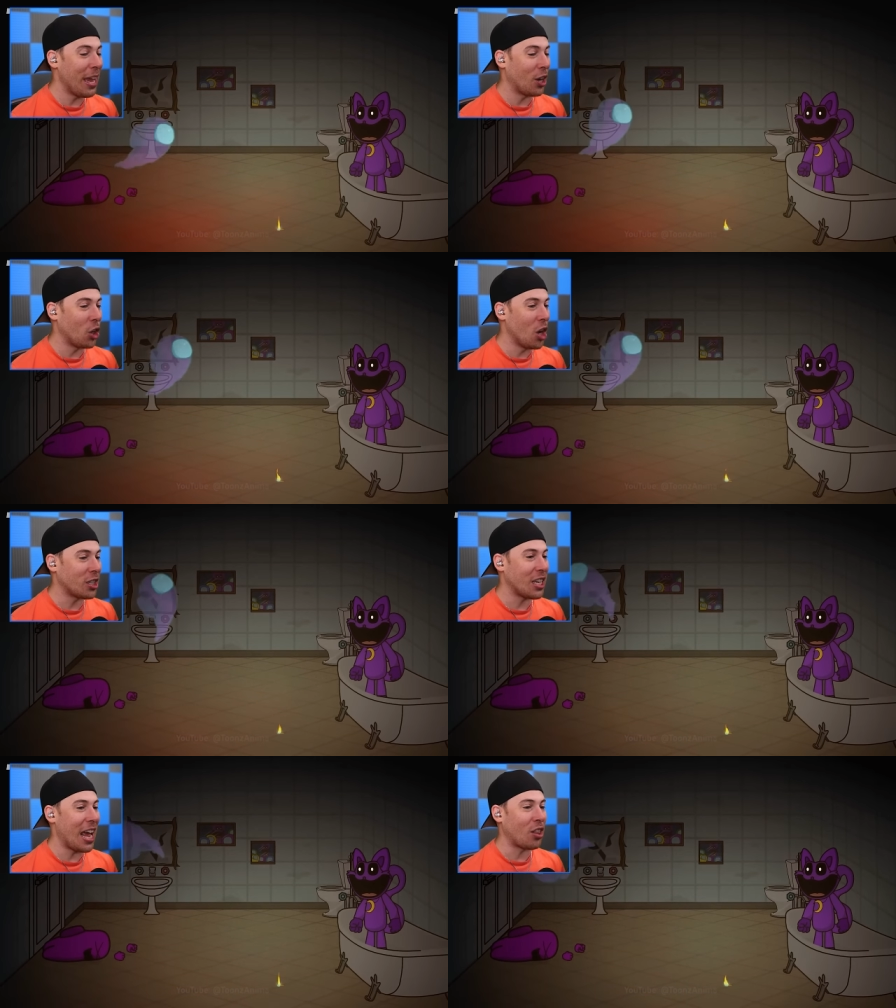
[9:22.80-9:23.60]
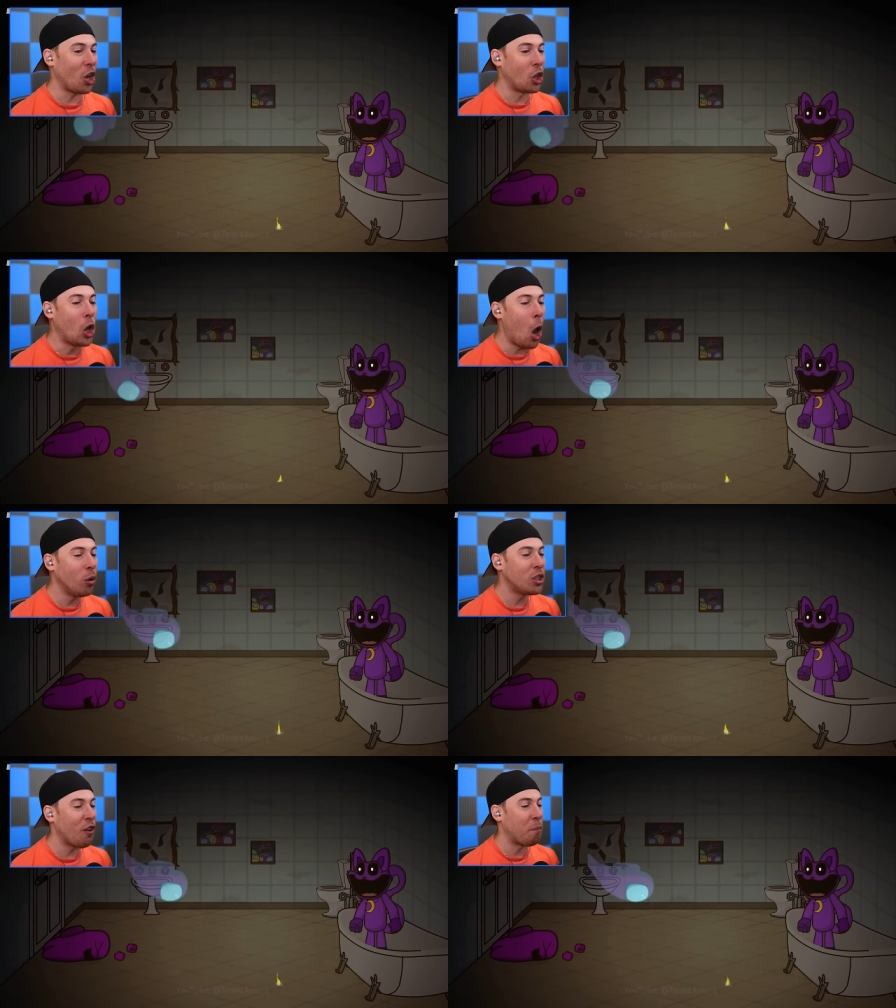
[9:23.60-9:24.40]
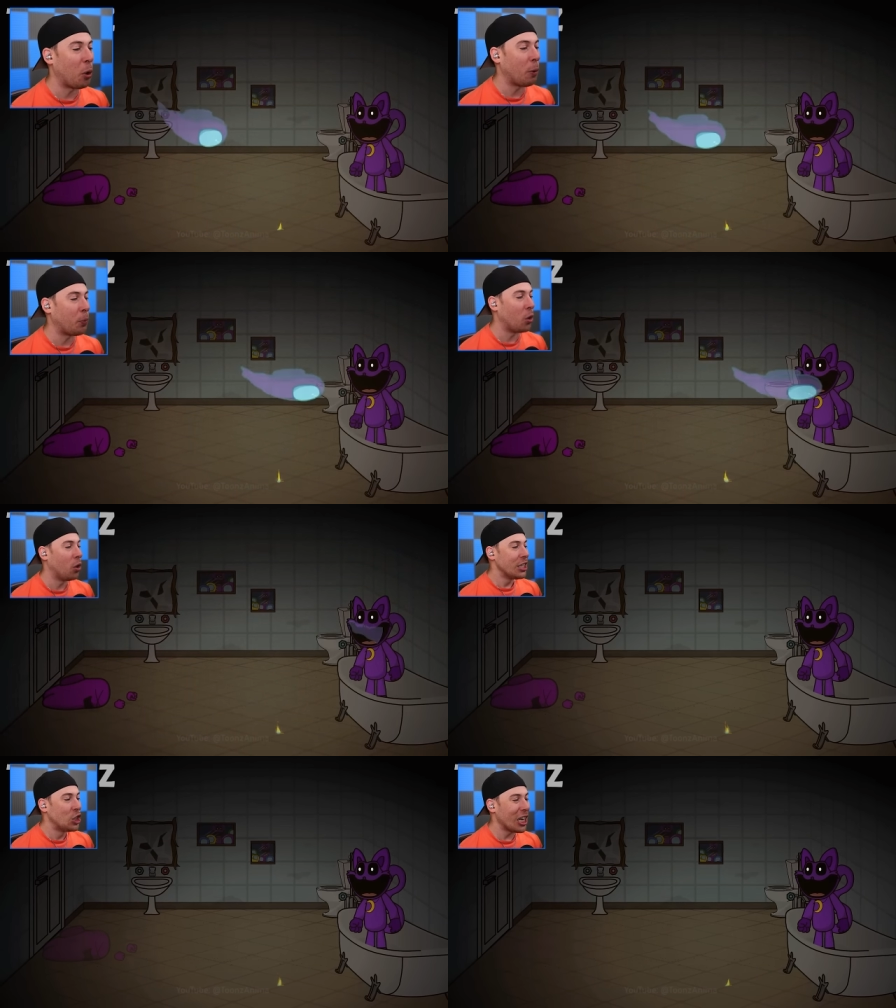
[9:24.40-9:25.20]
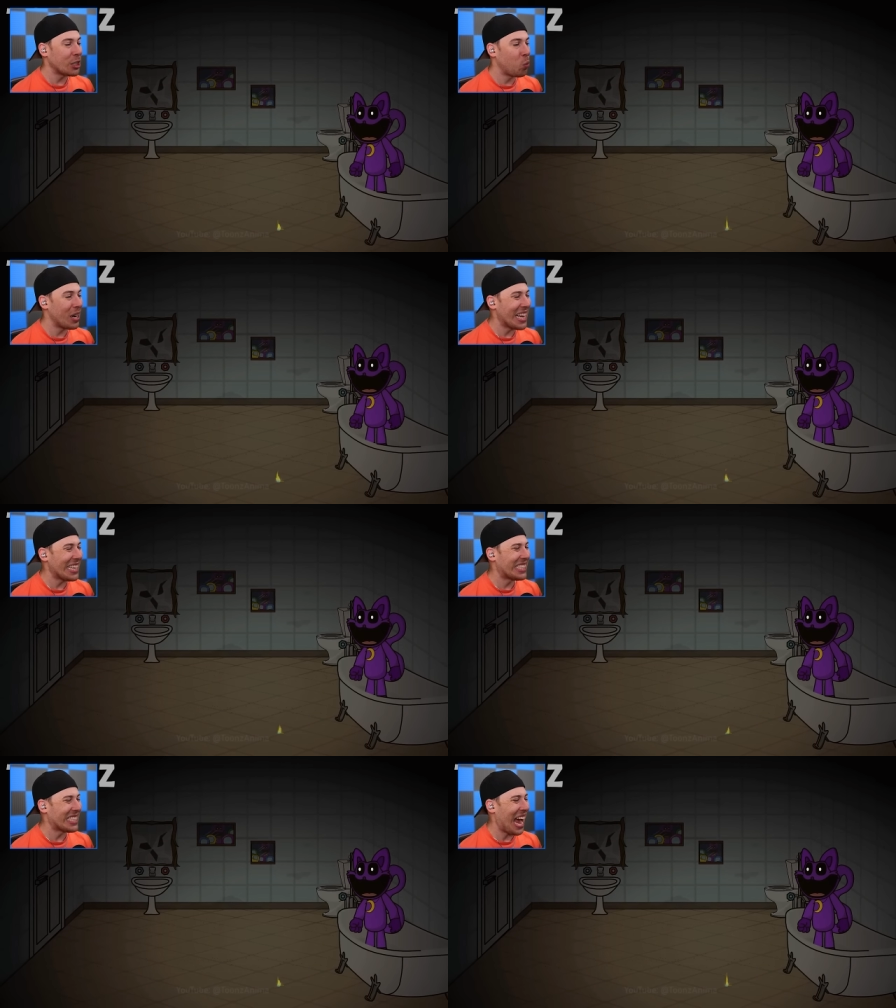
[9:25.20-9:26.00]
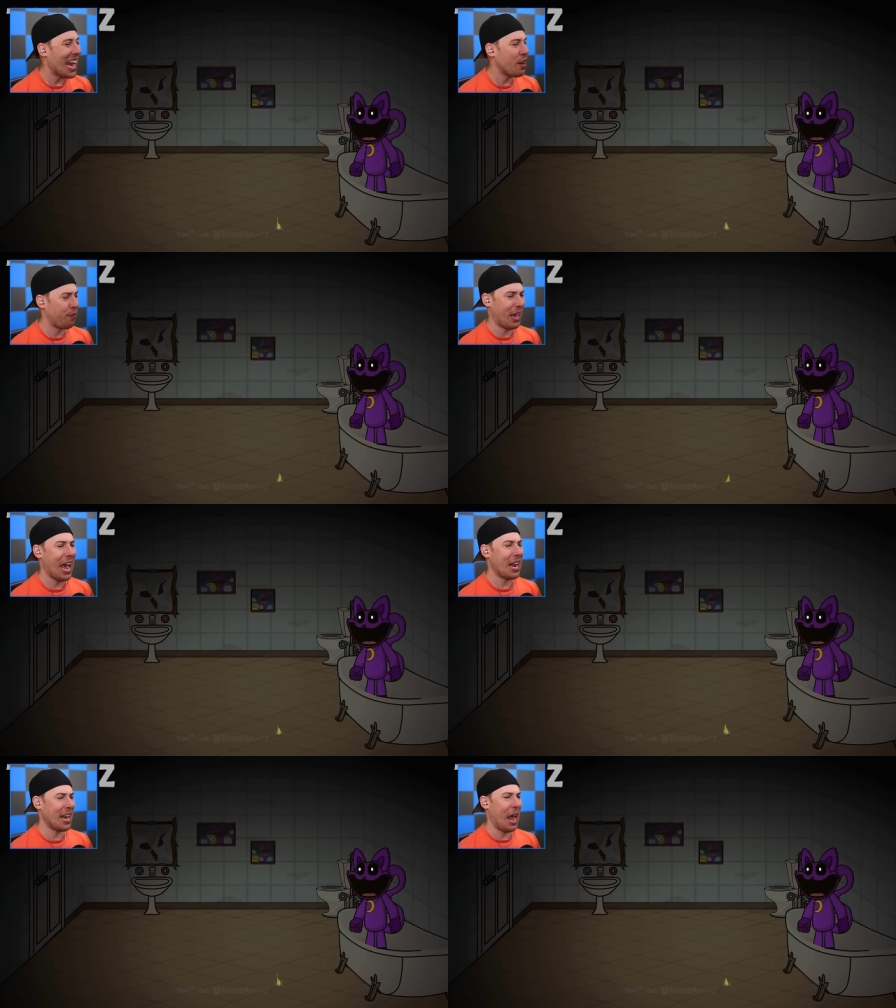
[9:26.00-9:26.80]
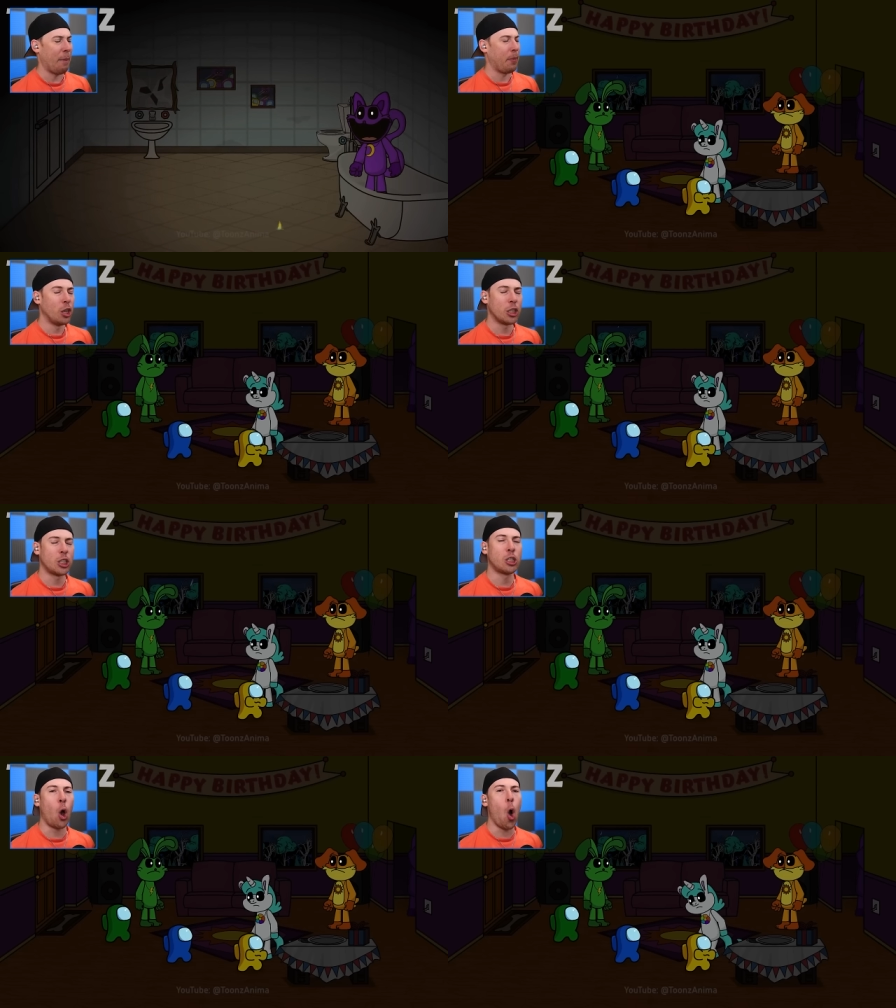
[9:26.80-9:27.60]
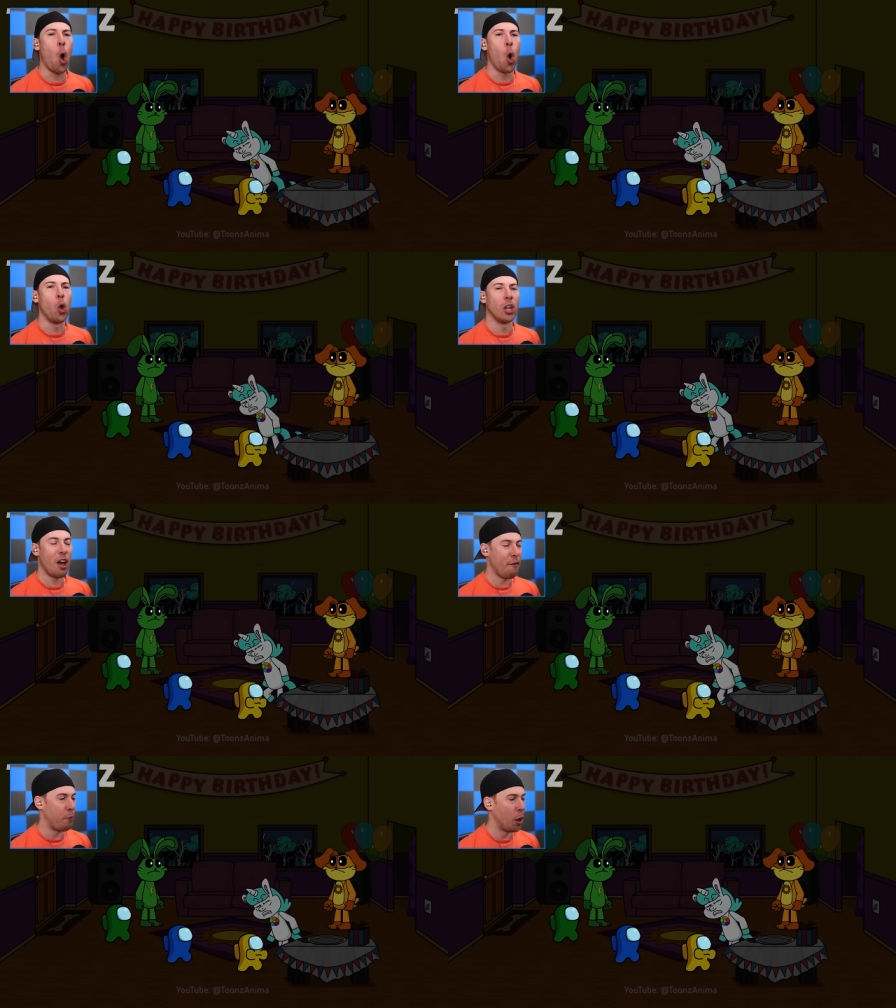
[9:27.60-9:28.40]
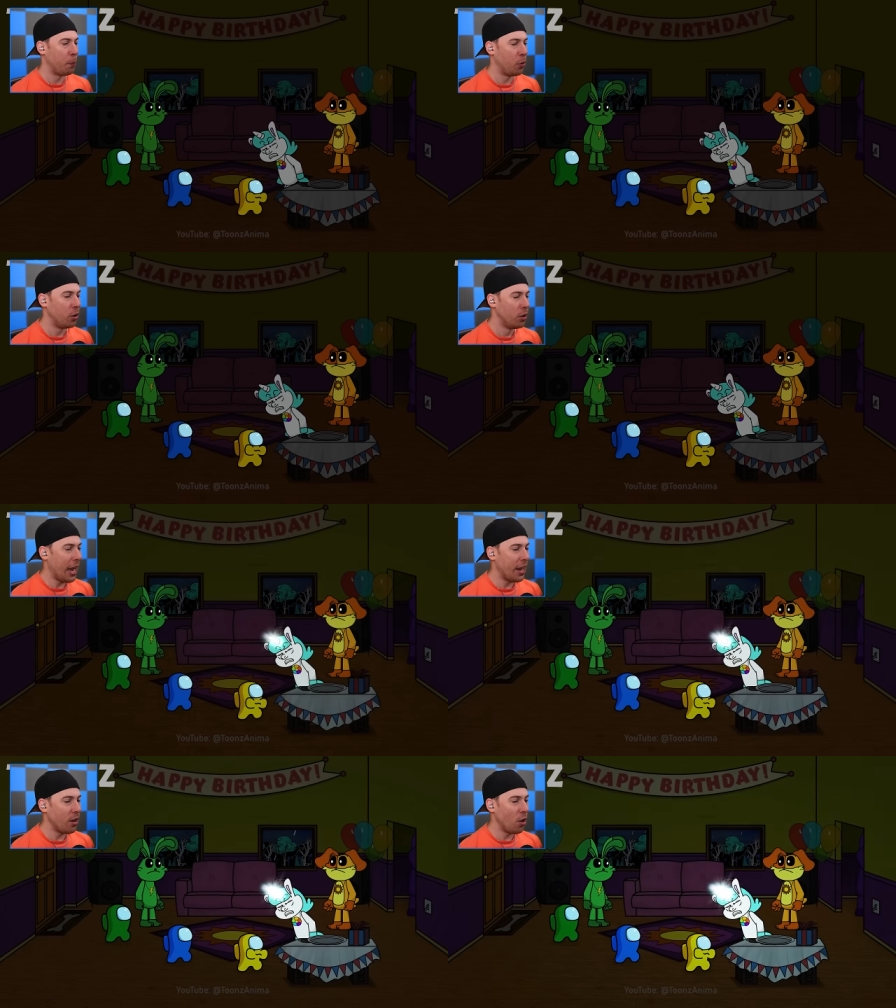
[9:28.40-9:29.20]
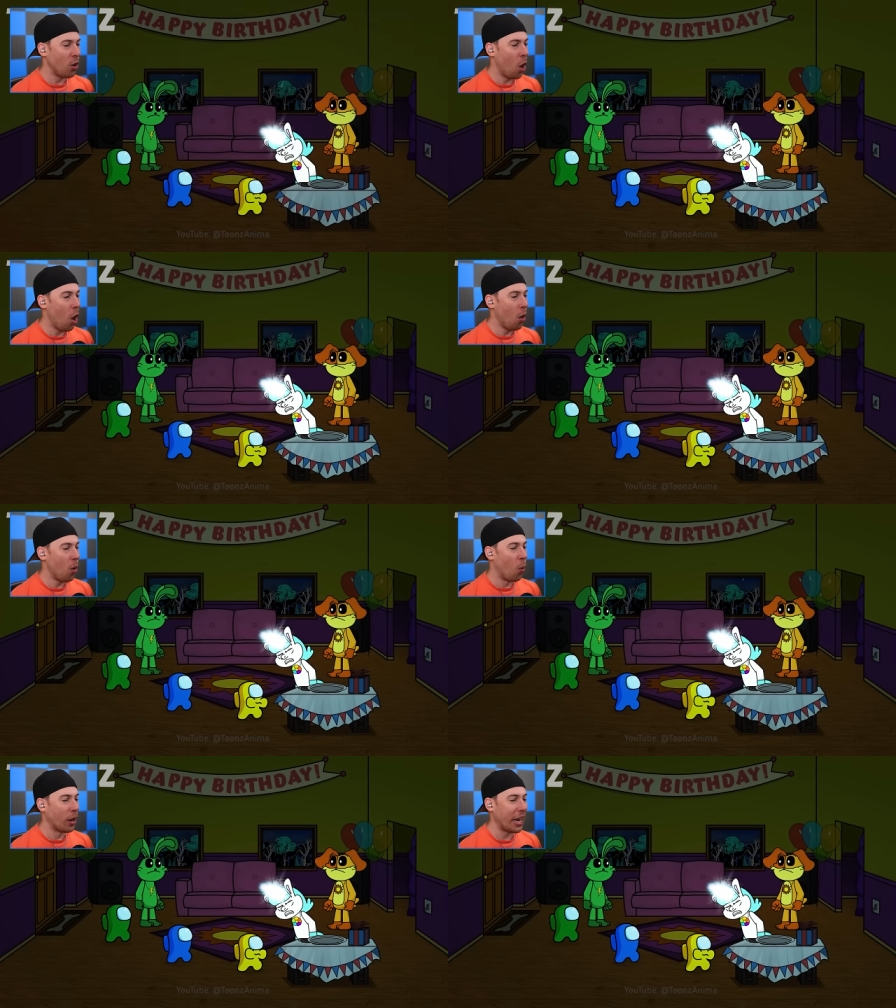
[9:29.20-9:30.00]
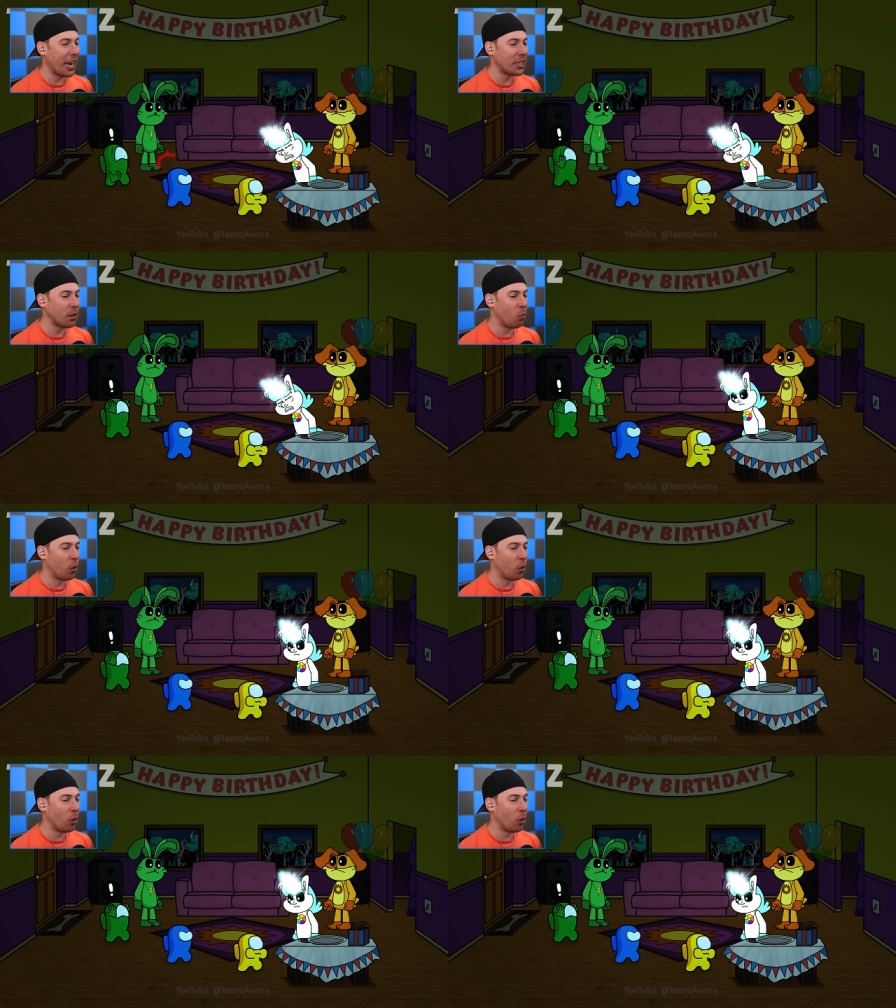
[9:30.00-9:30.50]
it looks like the ghost of Purple just went inside of Catnap, the soul of Purple. And oh, we're getting some,